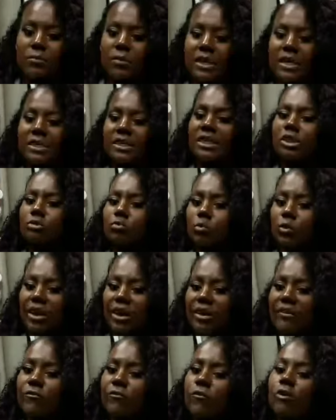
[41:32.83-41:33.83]
Because it's
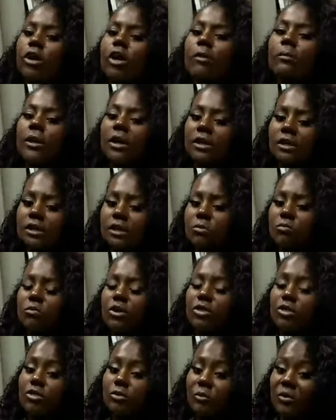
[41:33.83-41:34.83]
rare for a person
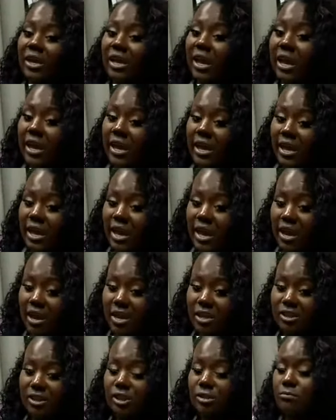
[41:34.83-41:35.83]
with three A
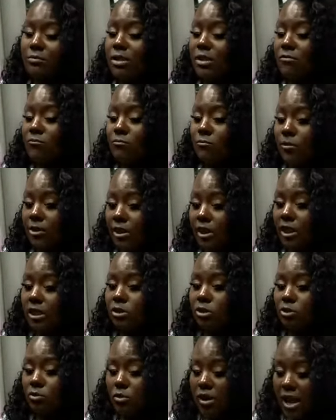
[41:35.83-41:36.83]
hair to be really
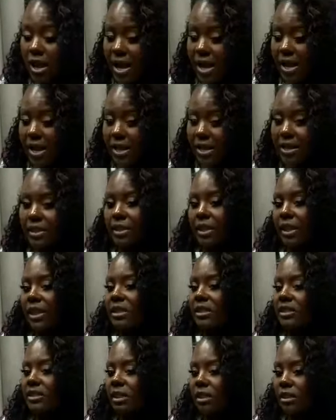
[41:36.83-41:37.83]
dry
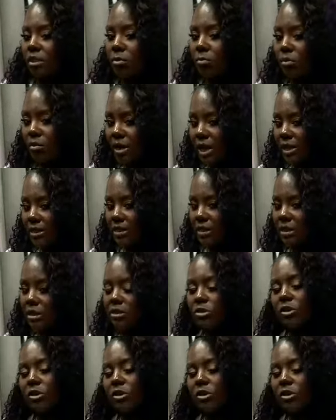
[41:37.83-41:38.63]
unless they're low porosity.